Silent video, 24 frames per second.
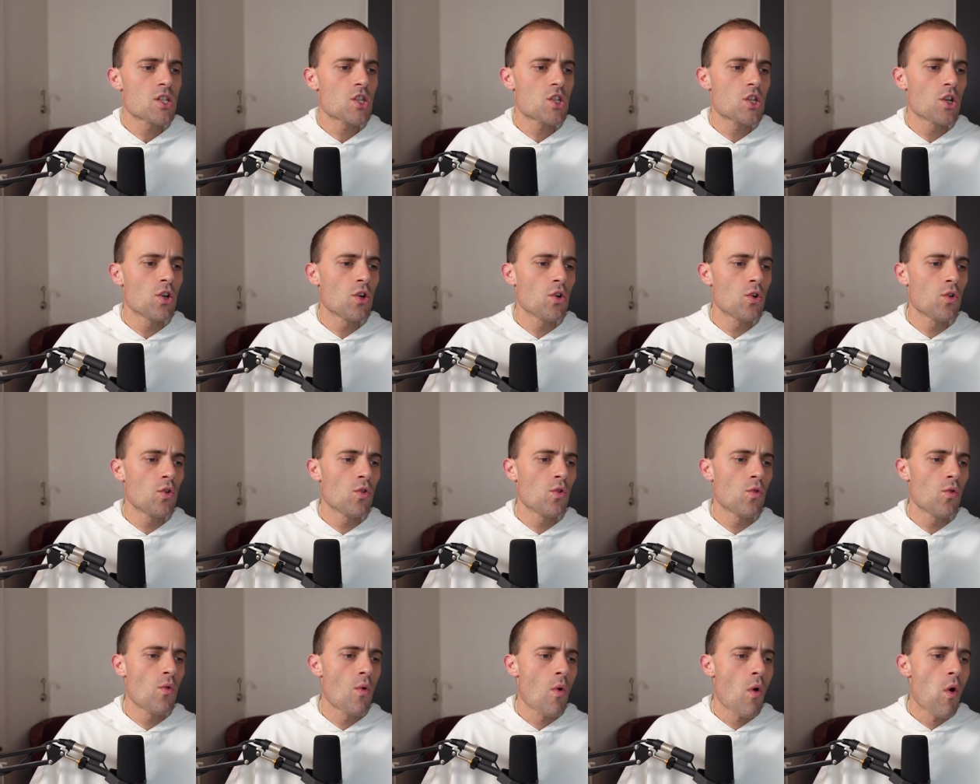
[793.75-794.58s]

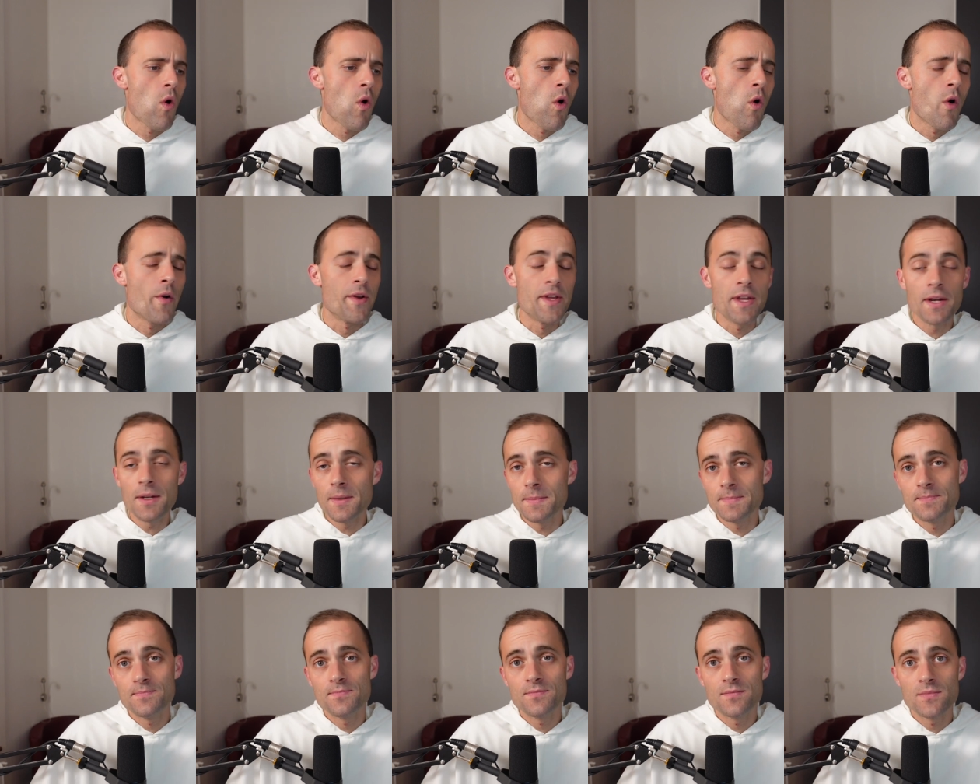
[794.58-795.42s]
So,
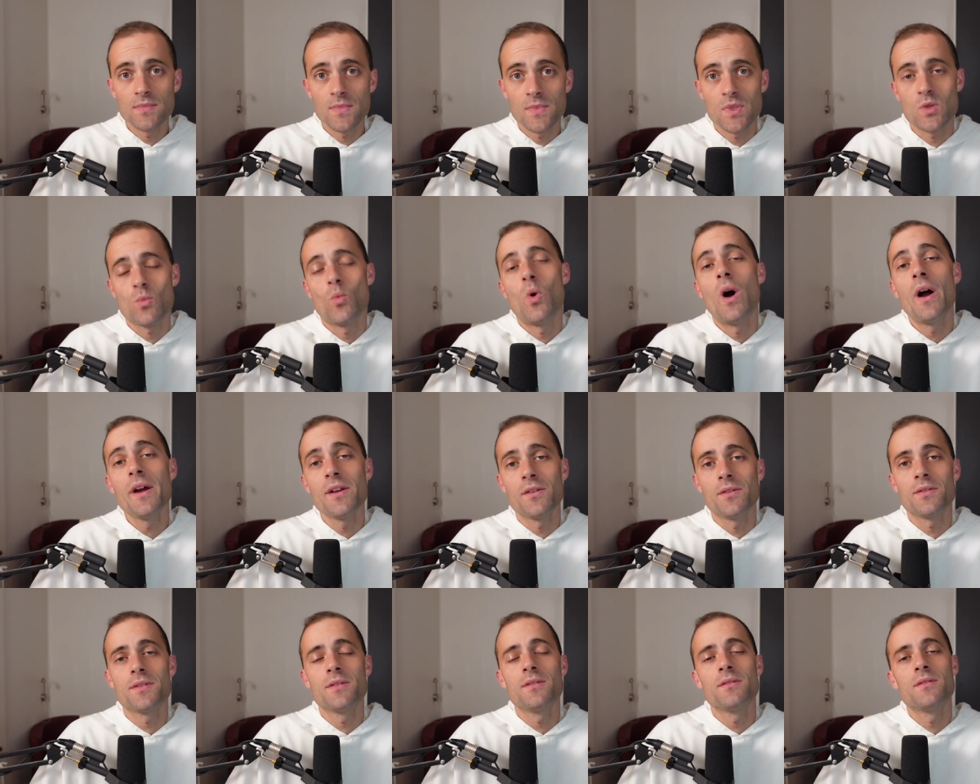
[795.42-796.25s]
yeah, it's
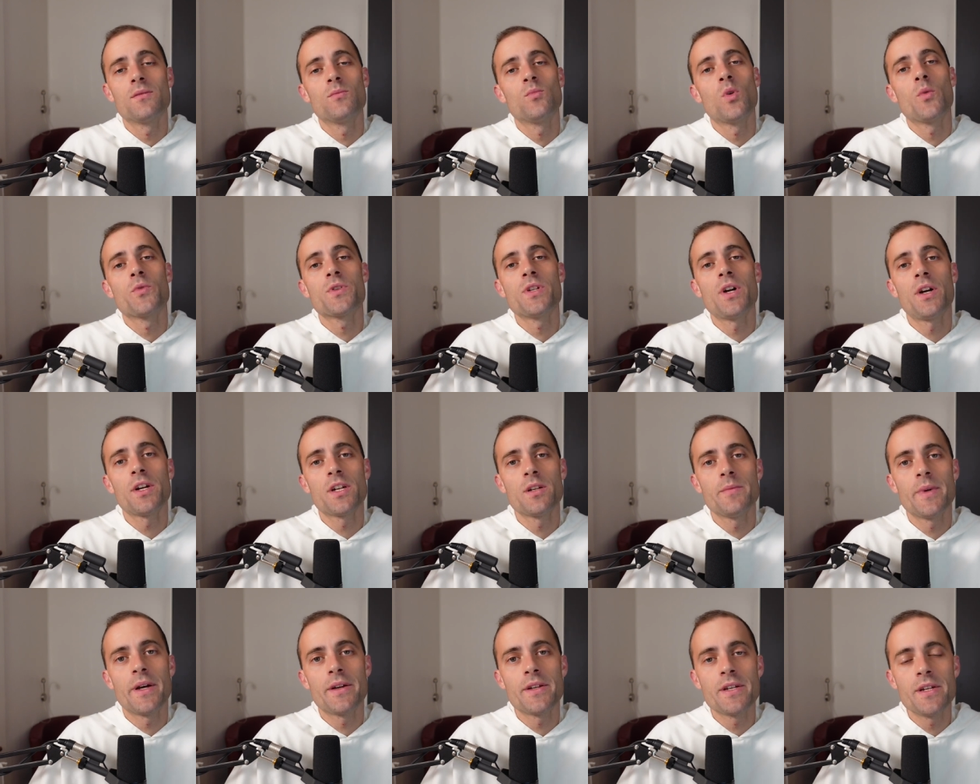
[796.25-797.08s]
wild. What we're
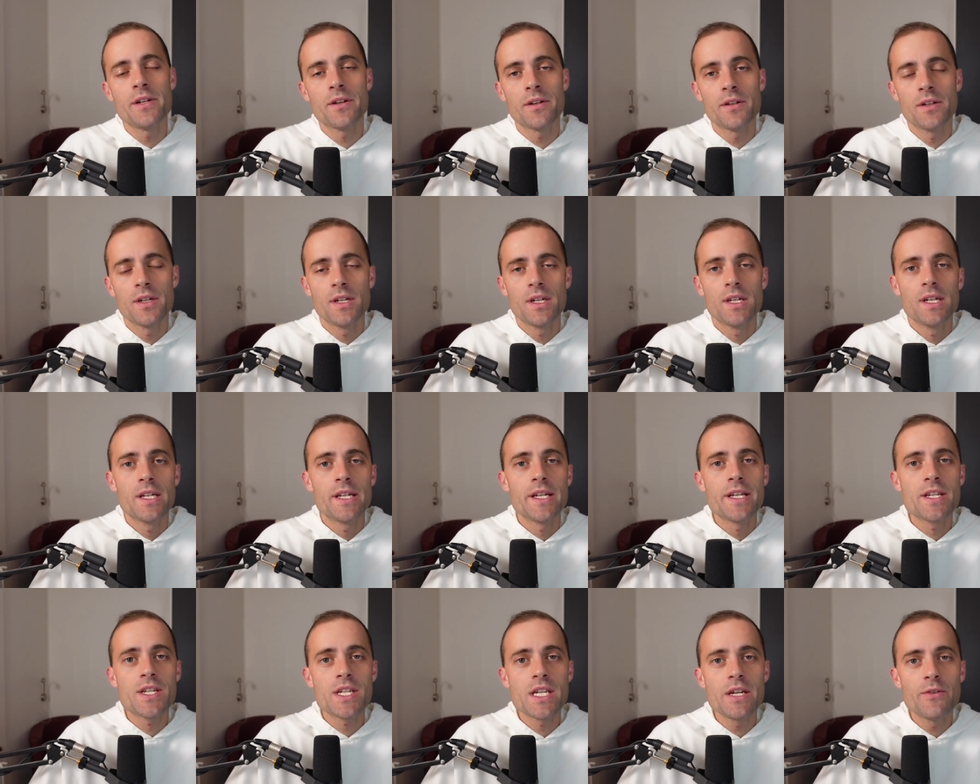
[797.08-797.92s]
talking about here
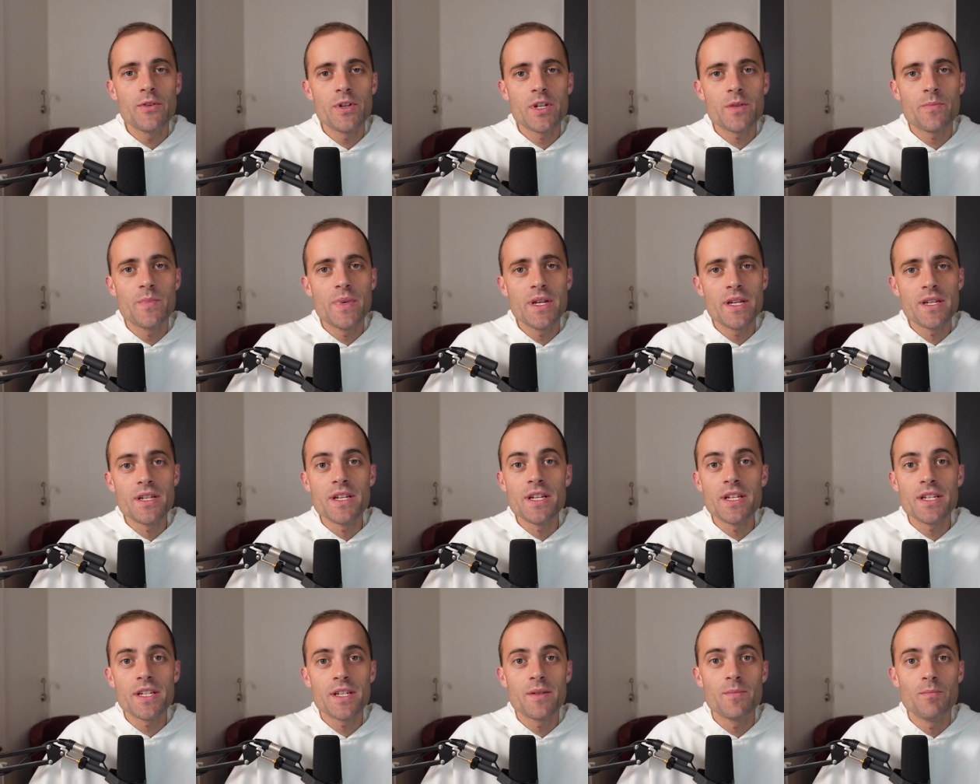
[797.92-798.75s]
is serious
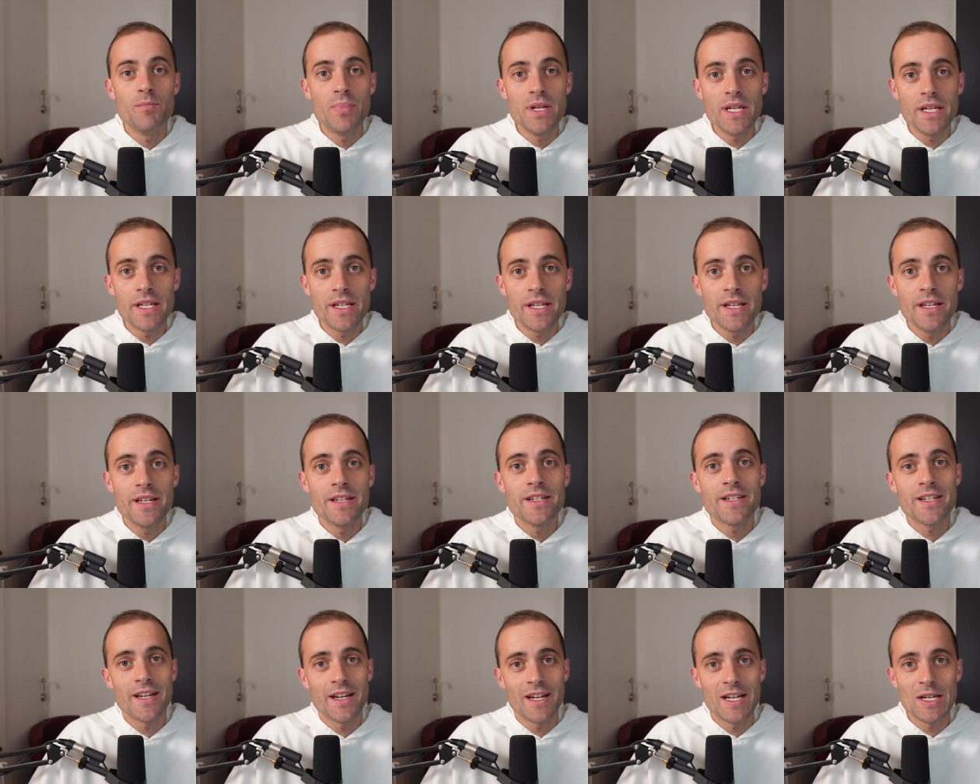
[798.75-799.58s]
business, big
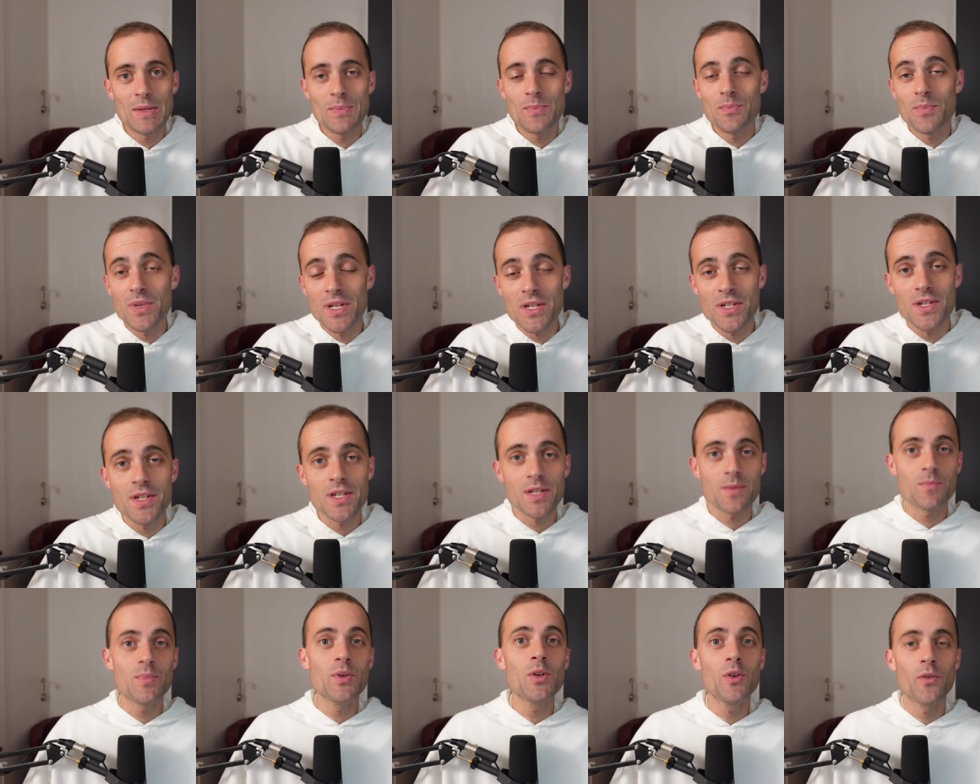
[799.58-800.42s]
time
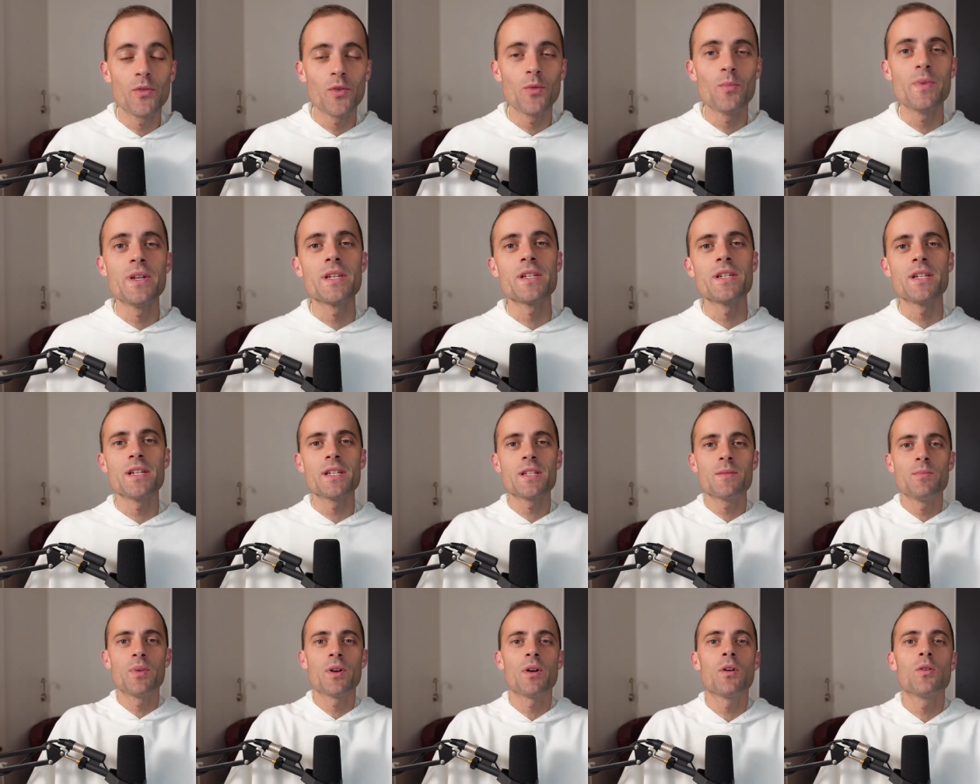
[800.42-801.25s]
business, beautiful
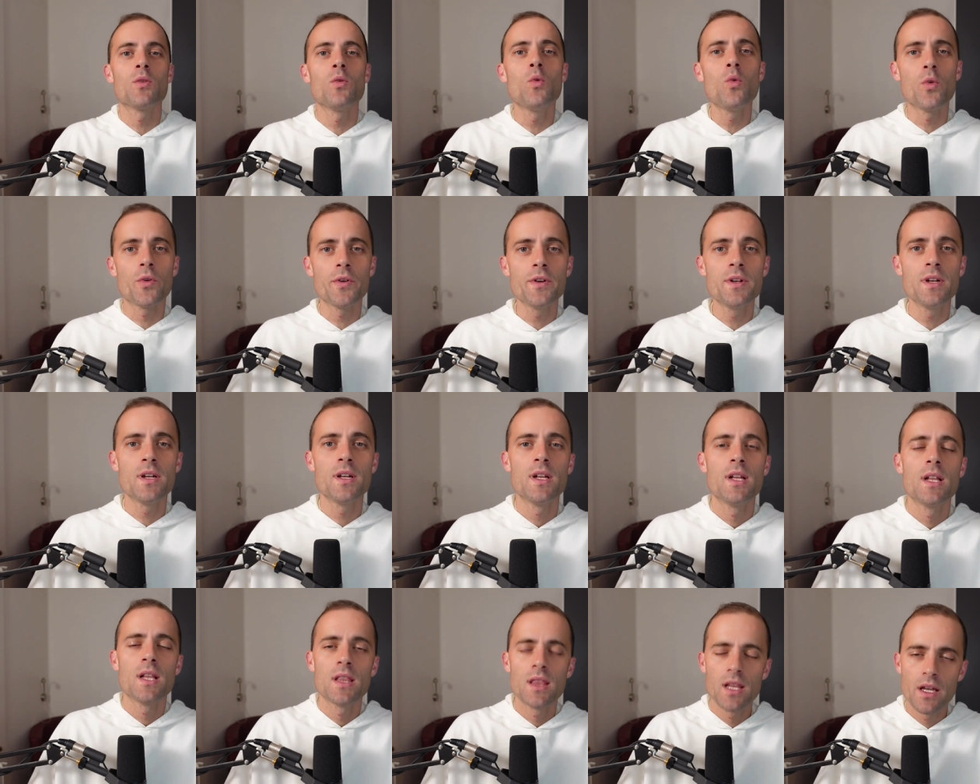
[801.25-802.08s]
business. But our
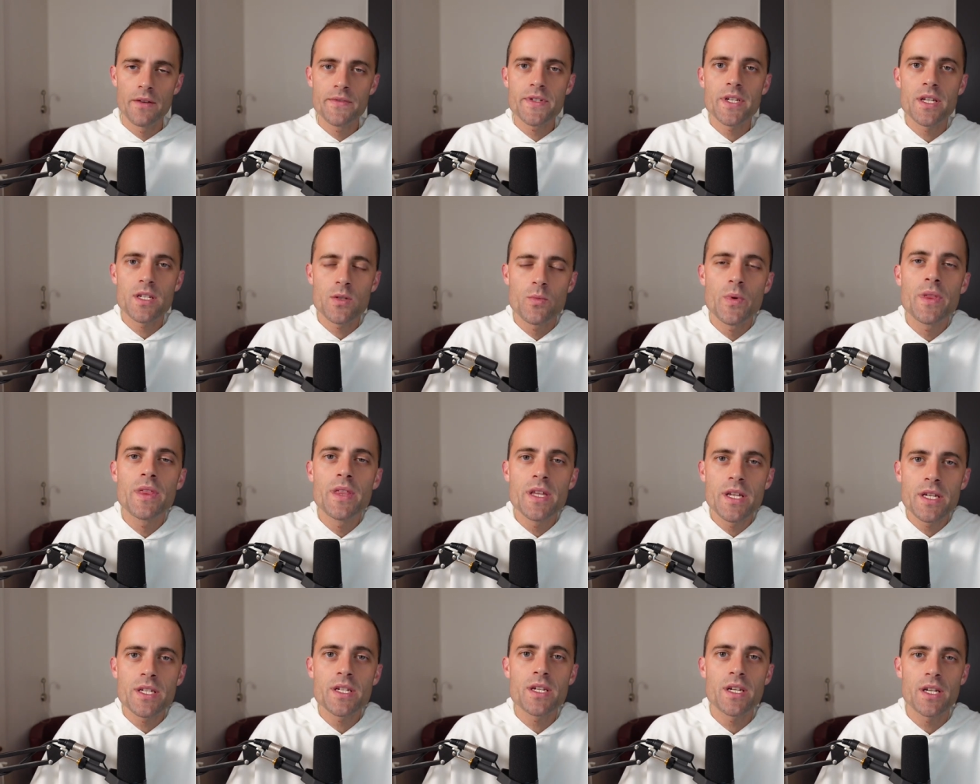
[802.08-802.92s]
Lord loves us
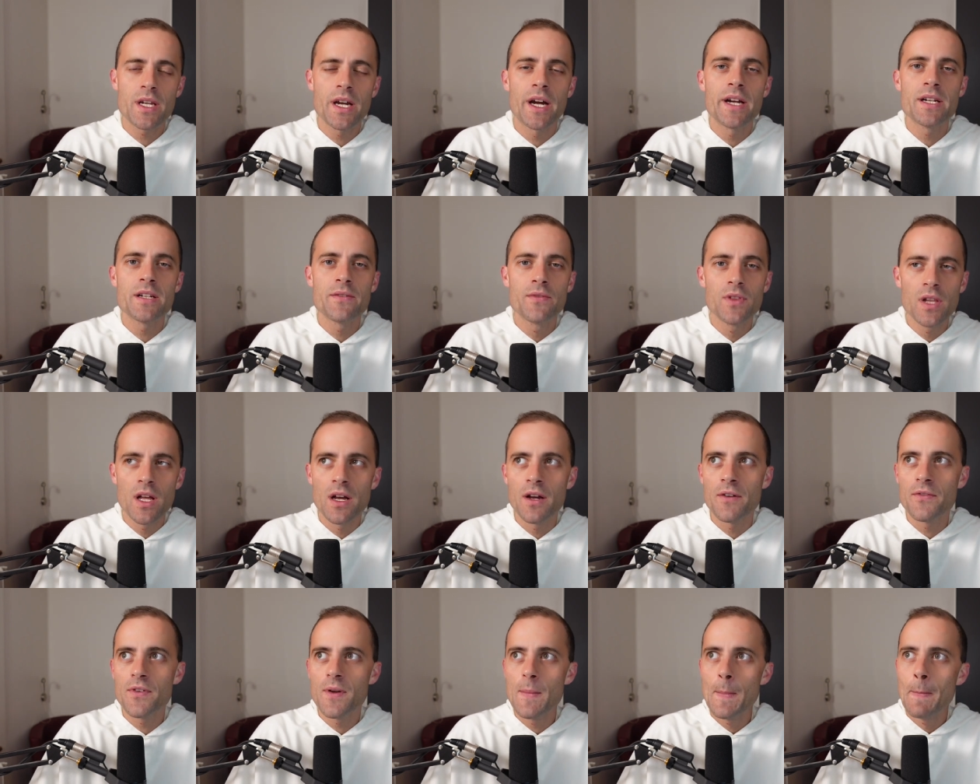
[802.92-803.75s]
with this kind of
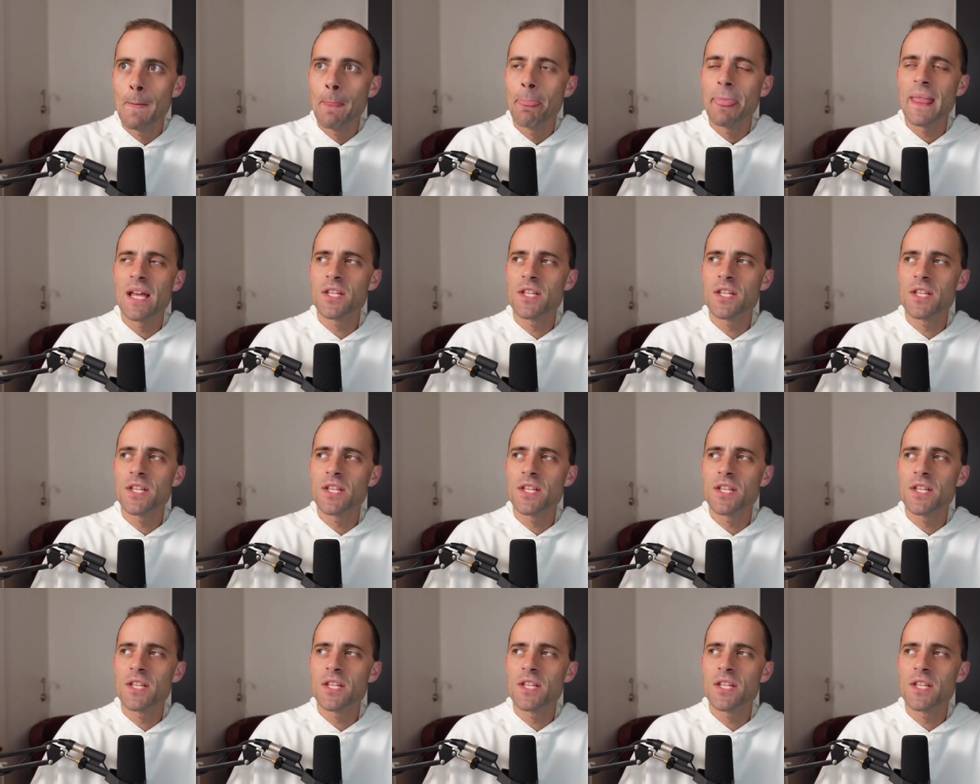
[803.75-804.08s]
love.